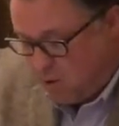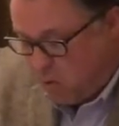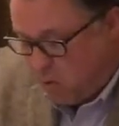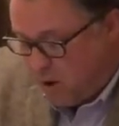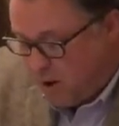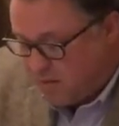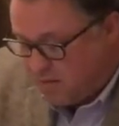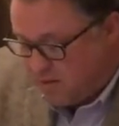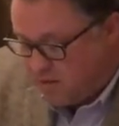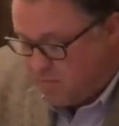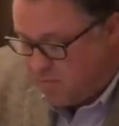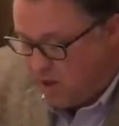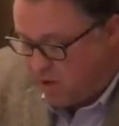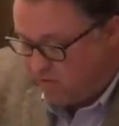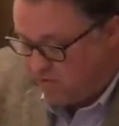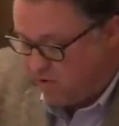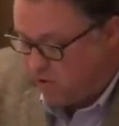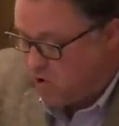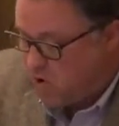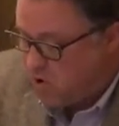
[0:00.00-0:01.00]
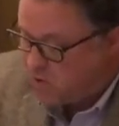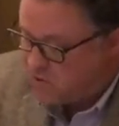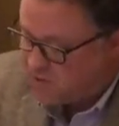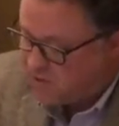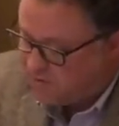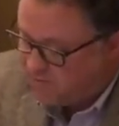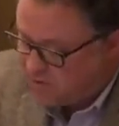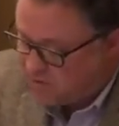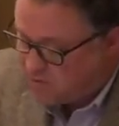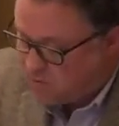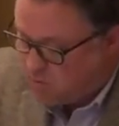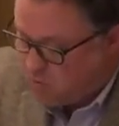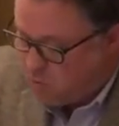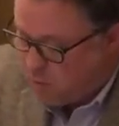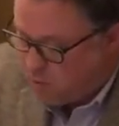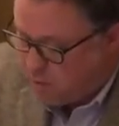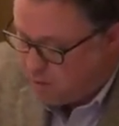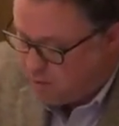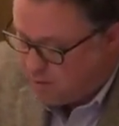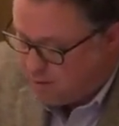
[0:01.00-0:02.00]
won the Melville Herskovits
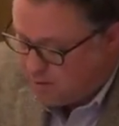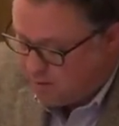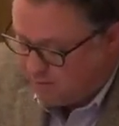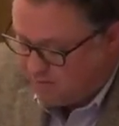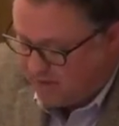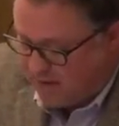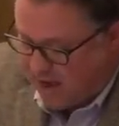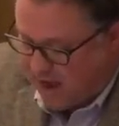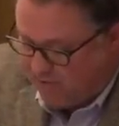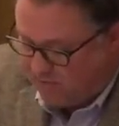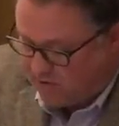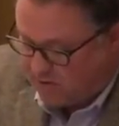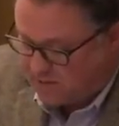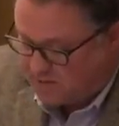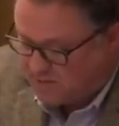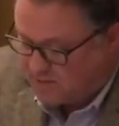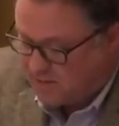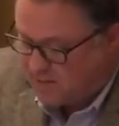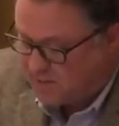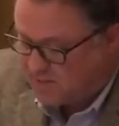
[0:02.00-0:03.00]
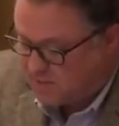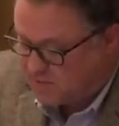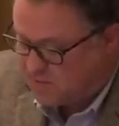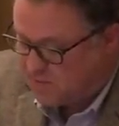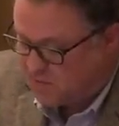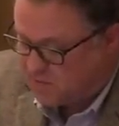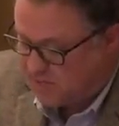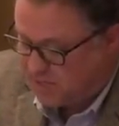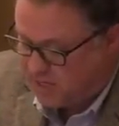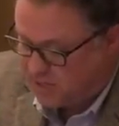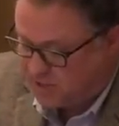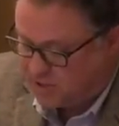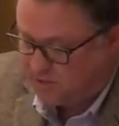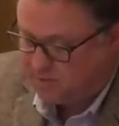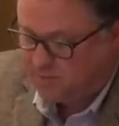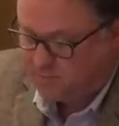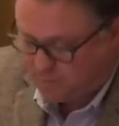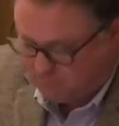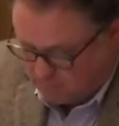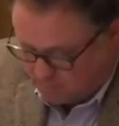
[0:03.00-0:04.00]
Award of the African Studies
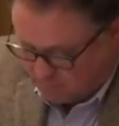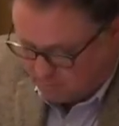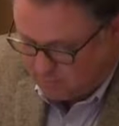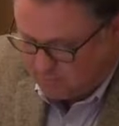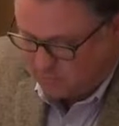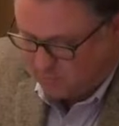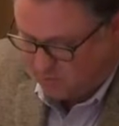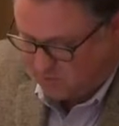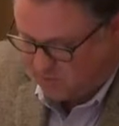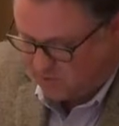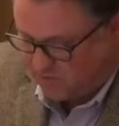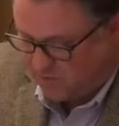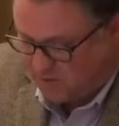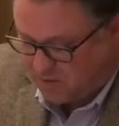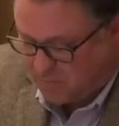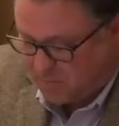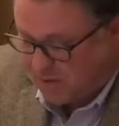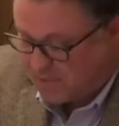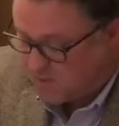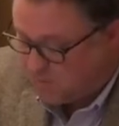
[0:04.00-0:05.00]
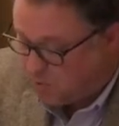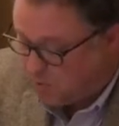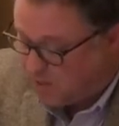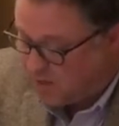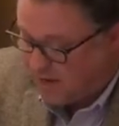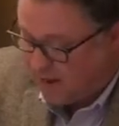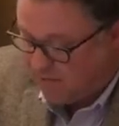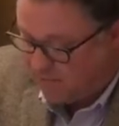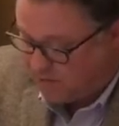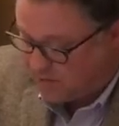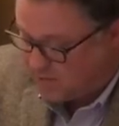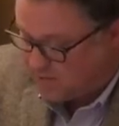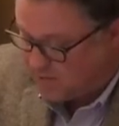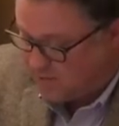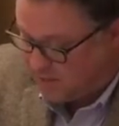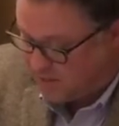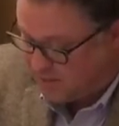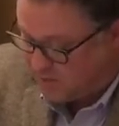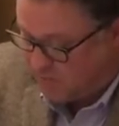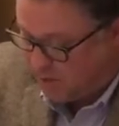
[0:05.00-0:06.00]
Association, which is for the best book in African
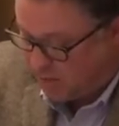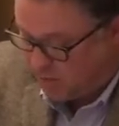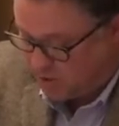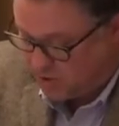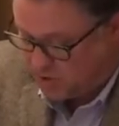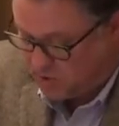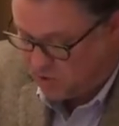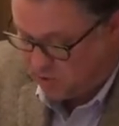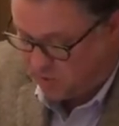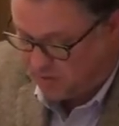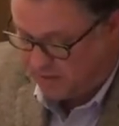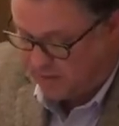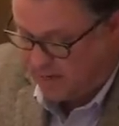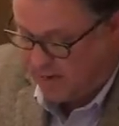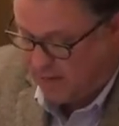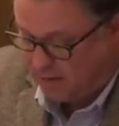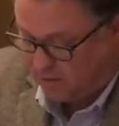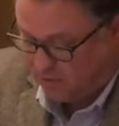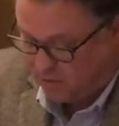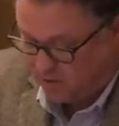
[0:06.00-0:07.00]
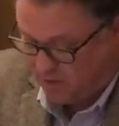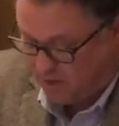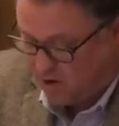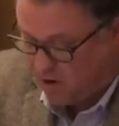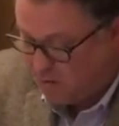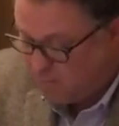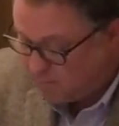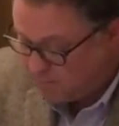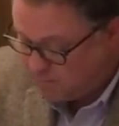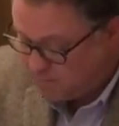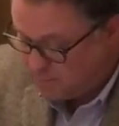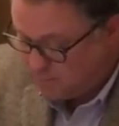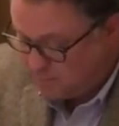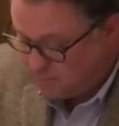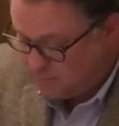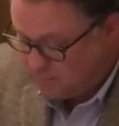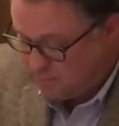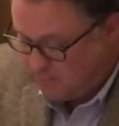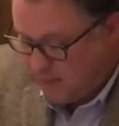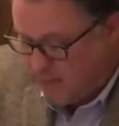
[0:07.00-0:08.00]
studies published during the calendar year,
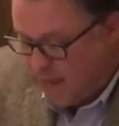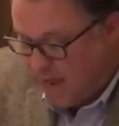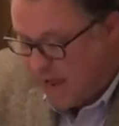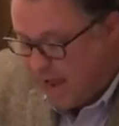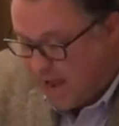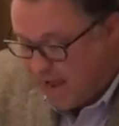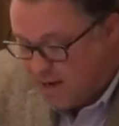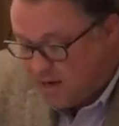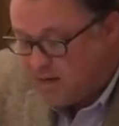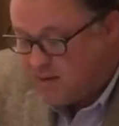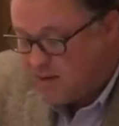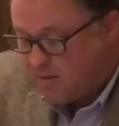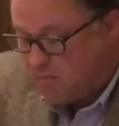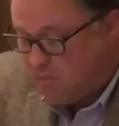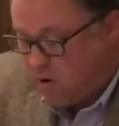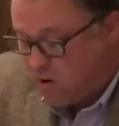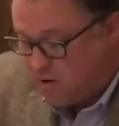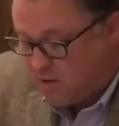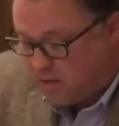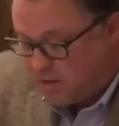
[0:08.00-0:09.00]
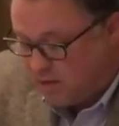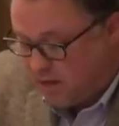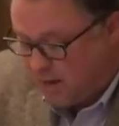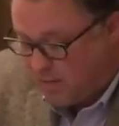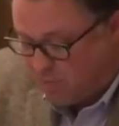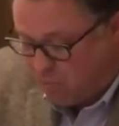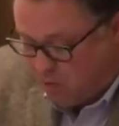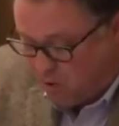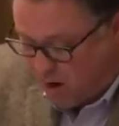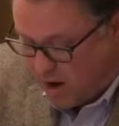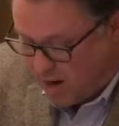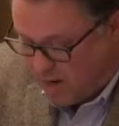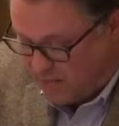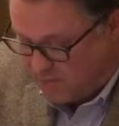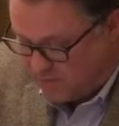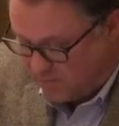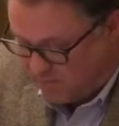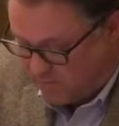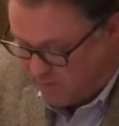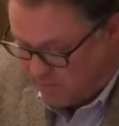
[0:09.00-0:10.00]
and the Martin Klein
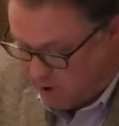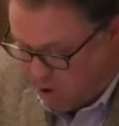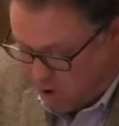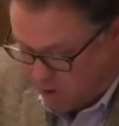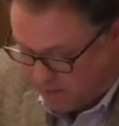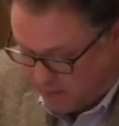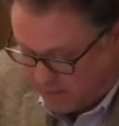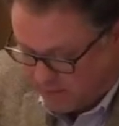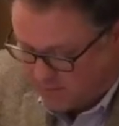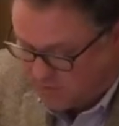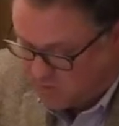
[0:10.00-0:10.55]
Prize of the American